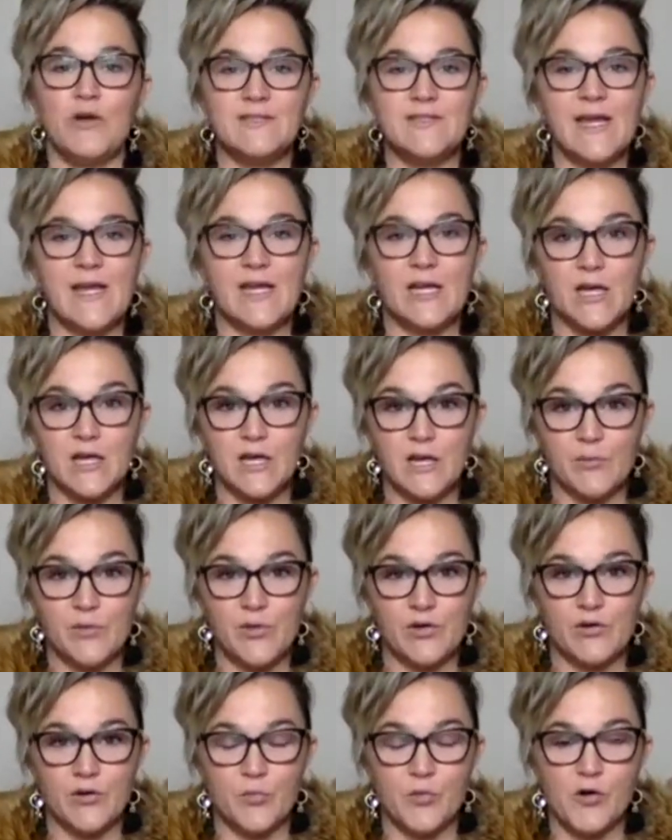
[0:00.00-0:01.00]
take a
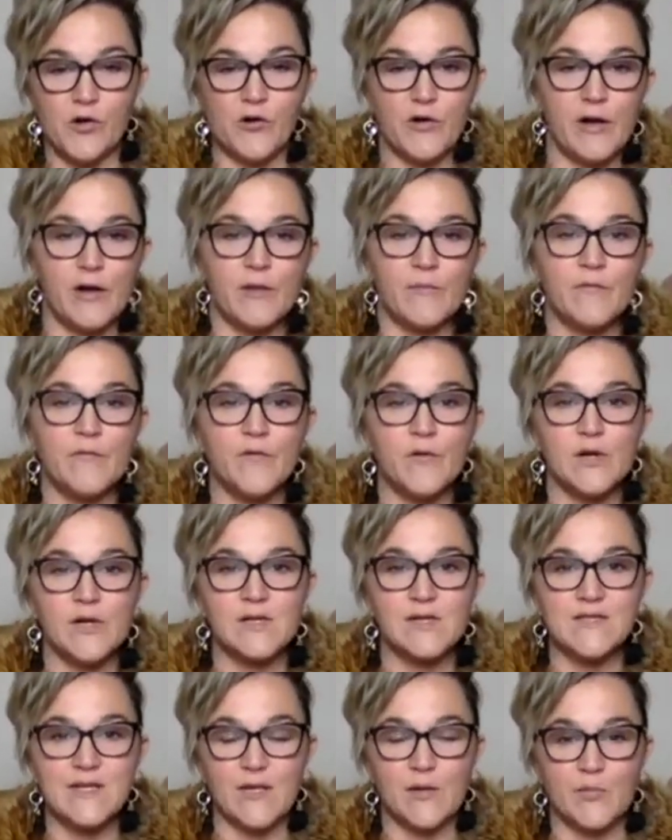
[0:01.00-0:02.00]
computer program, for
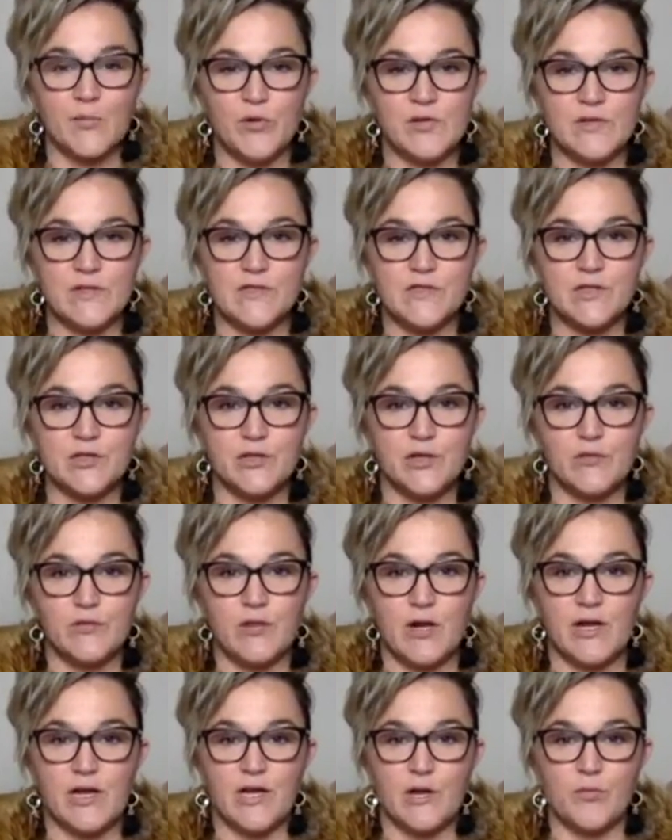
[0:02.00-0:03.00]
example, and so you're
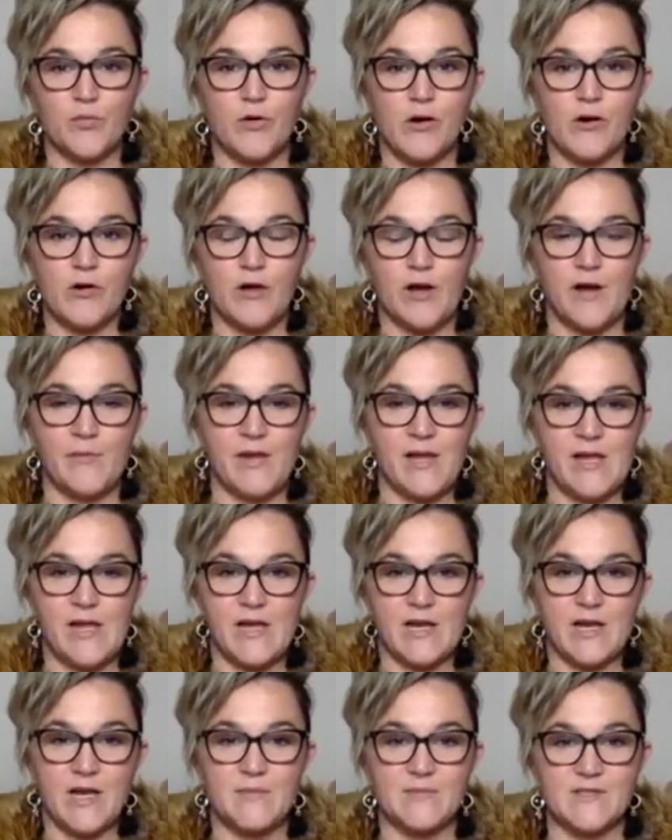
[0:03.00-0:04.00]
running a program,
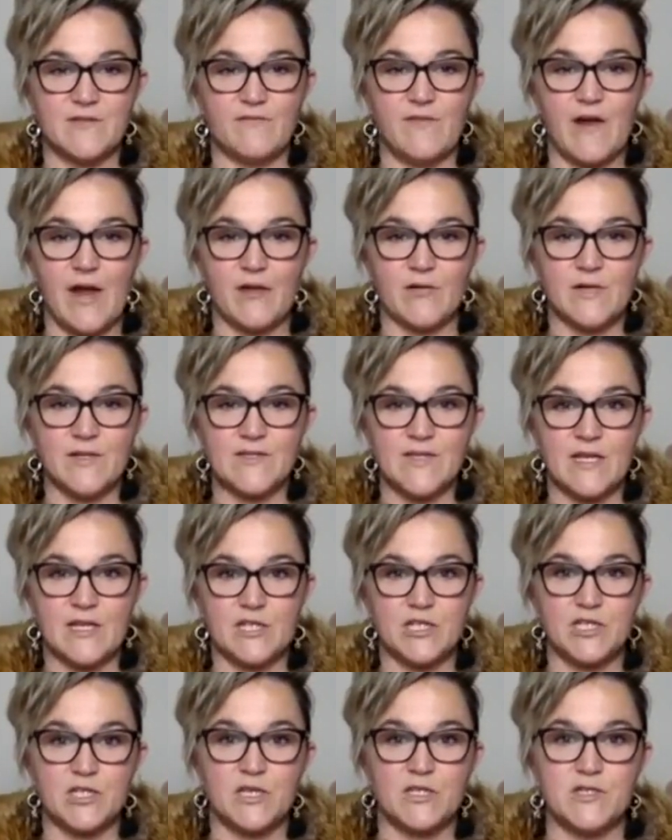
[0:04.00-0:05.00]
in comes a virus, and
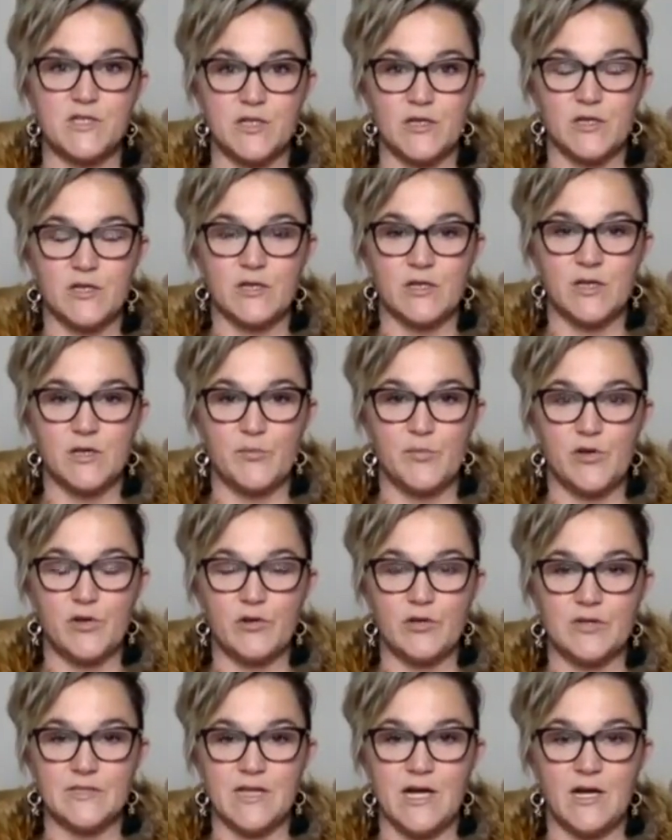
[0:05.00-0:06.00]
it shuts your
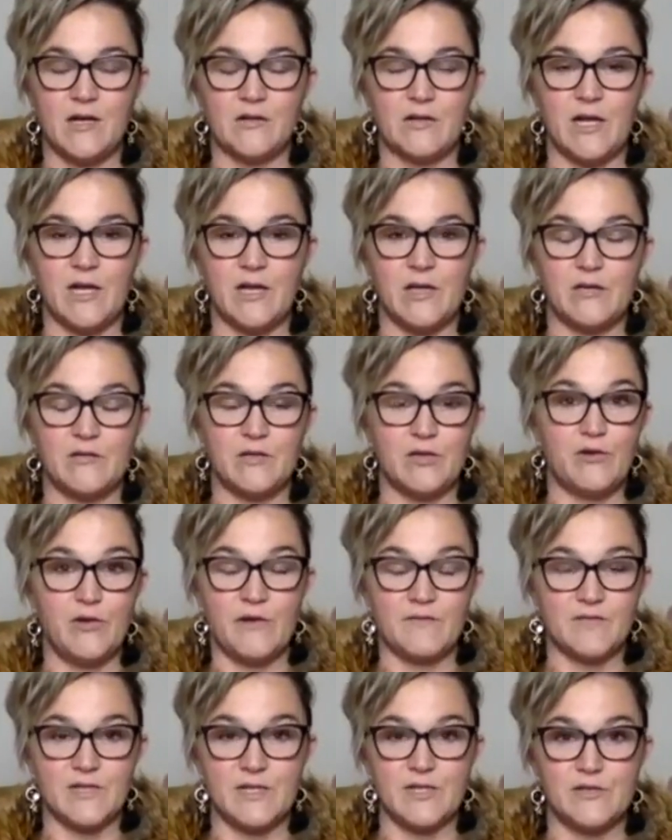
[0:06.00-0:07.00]
computer down, and you
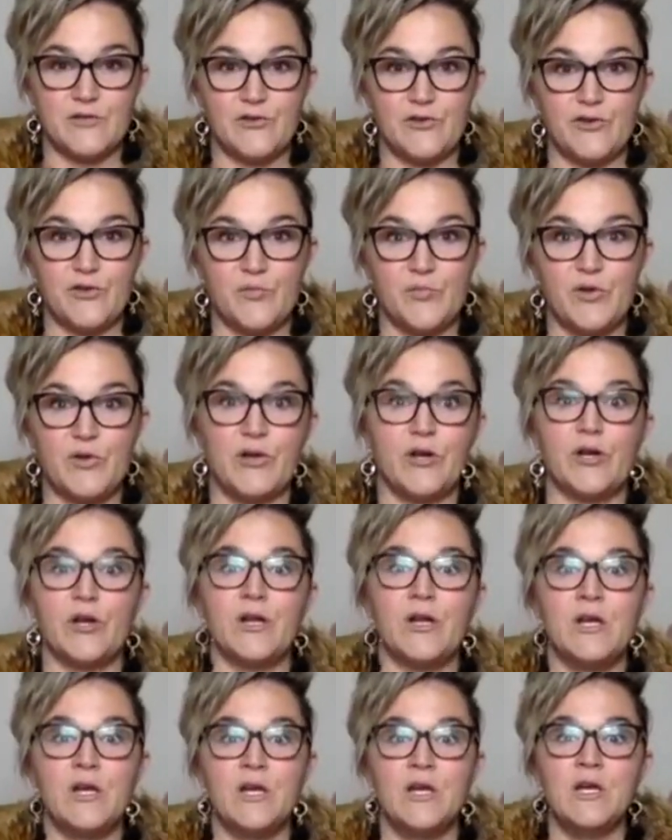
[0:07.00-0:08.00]
have to get a new
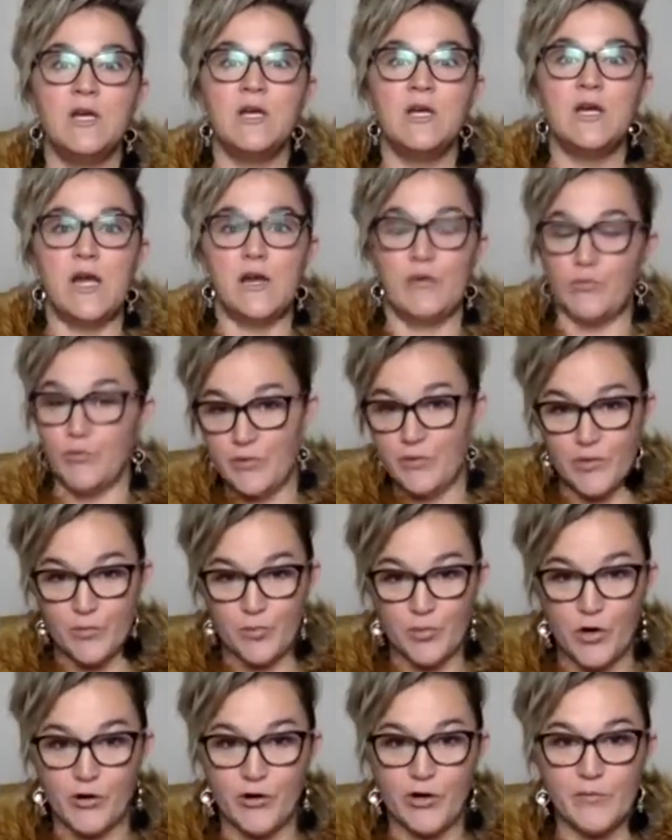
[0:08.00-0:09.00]
computer. It ruined the
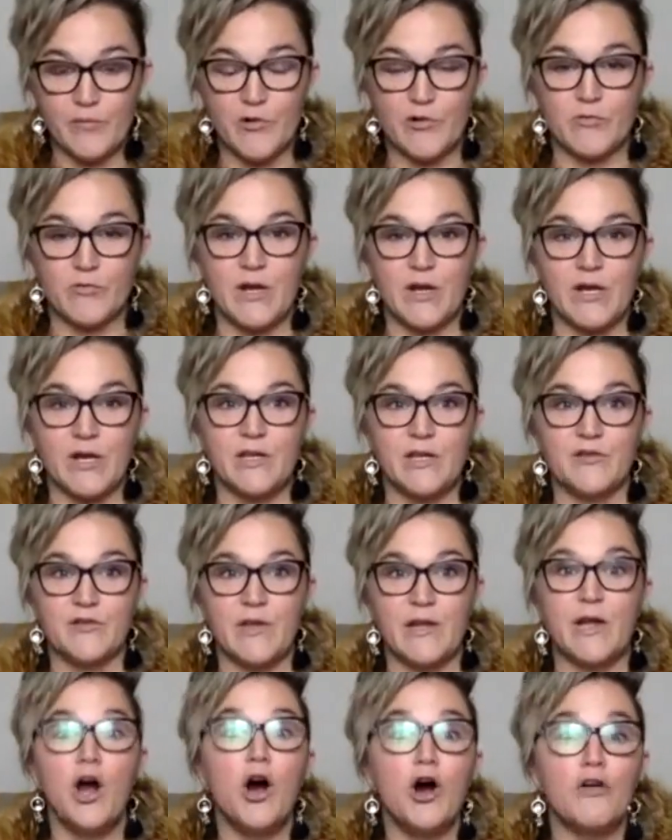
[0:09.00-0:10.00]
program you were running, and you're
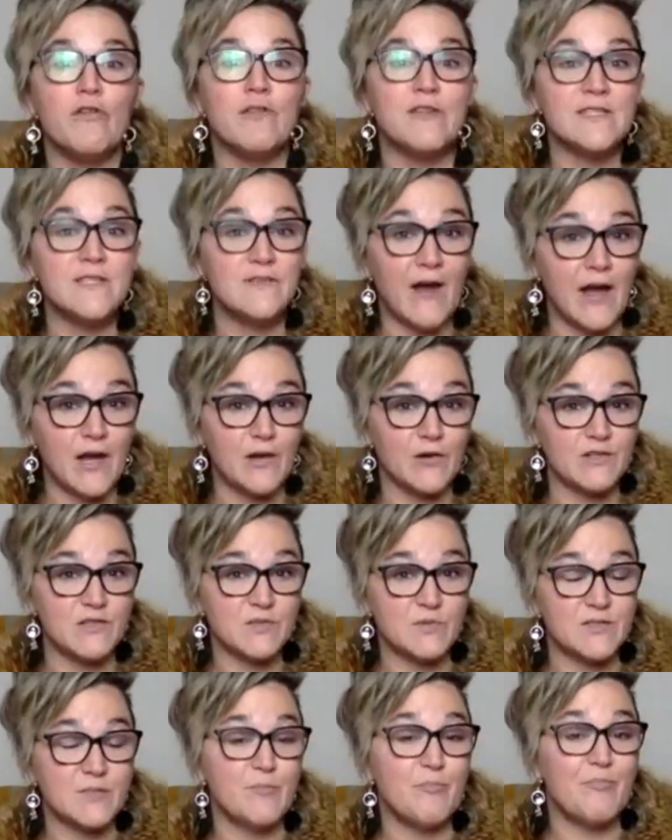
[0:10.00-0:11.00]
like, oh, this
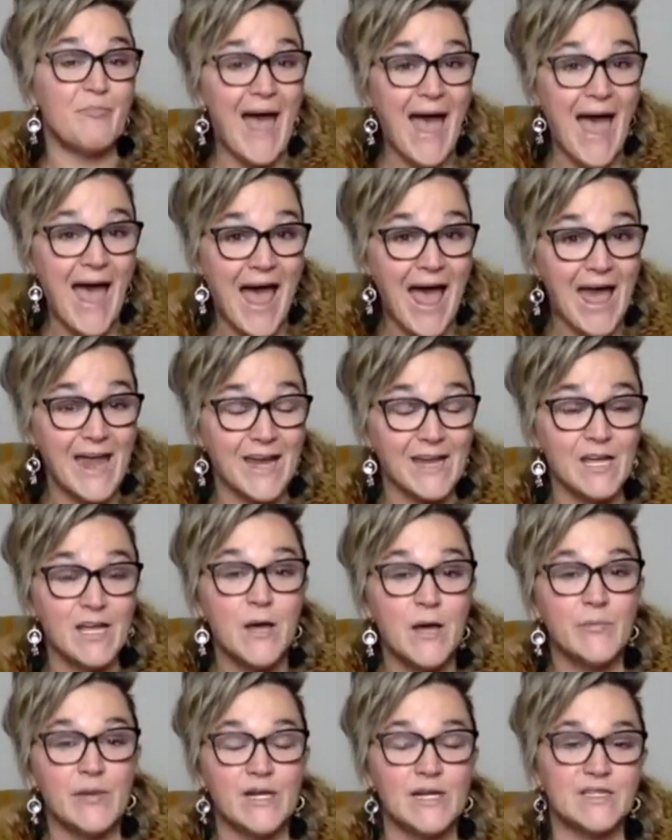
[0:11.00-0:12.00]
virus was bad
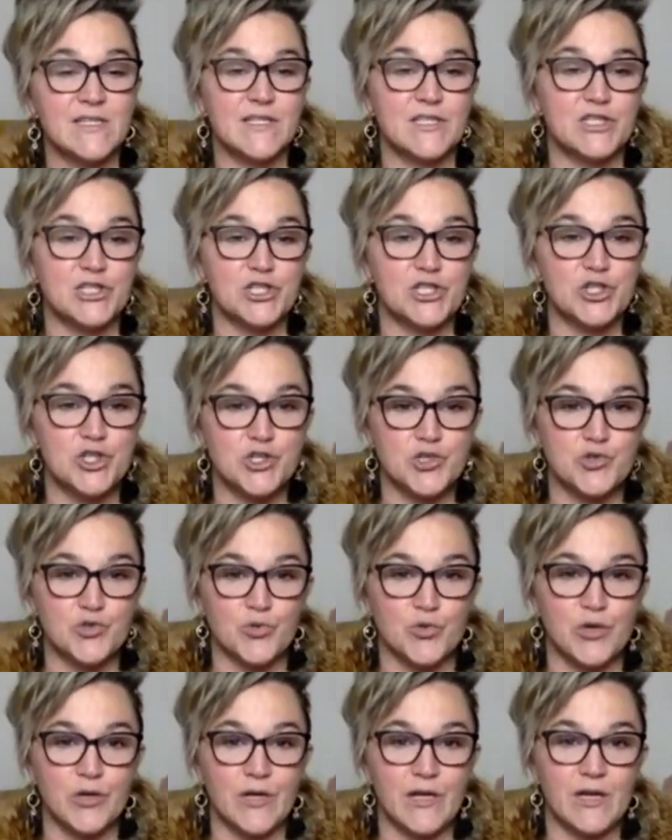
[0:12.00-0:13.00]
because it
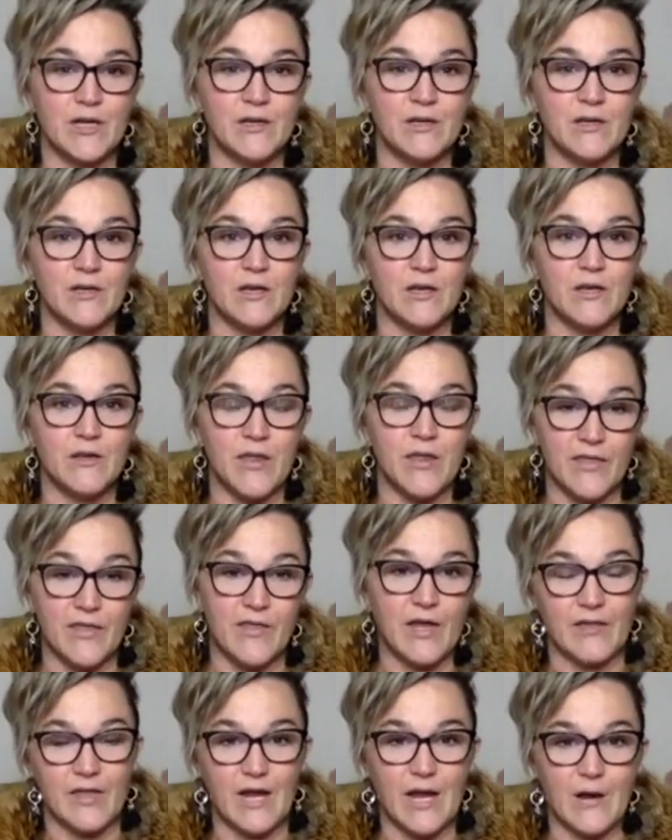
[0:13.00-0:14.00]
destroyed the
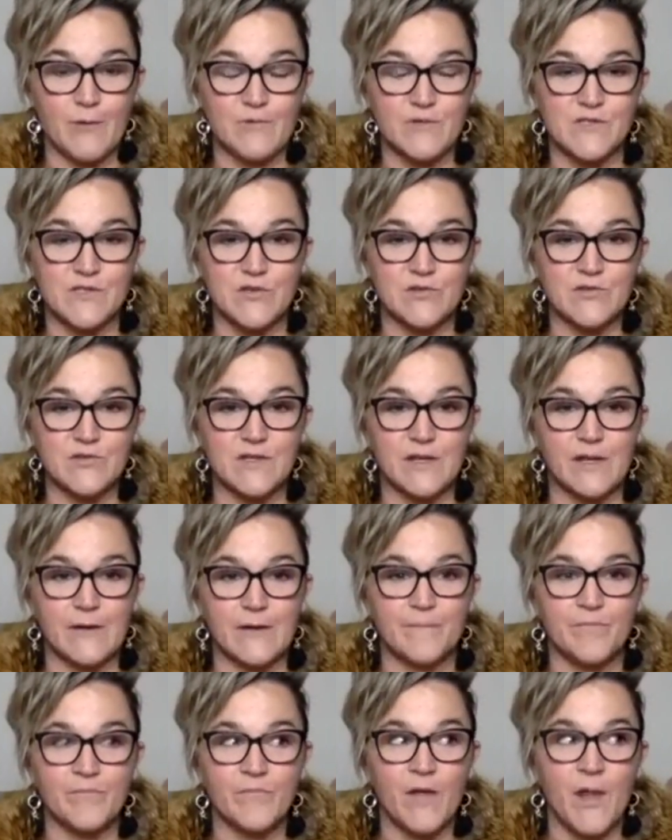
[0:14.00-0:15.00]
thing that I was using.